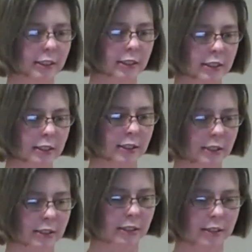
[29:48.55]
Yeah. Just
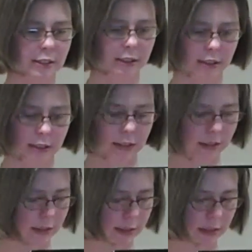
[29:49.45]
embed. Just. It,
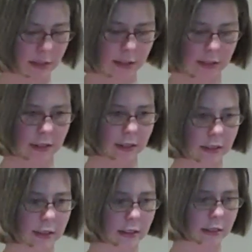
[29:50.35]
yeah. You can. It's just. It's
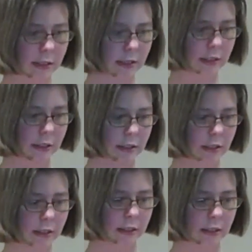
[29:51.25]
just. It's just gonna be a
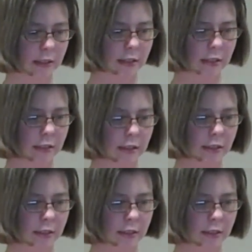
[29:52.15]
CSS change. It's all. It